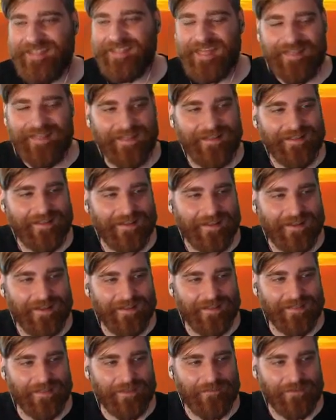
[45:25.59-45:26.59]
that like
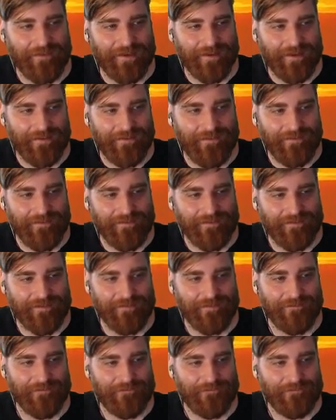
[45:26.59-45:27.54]
level titles?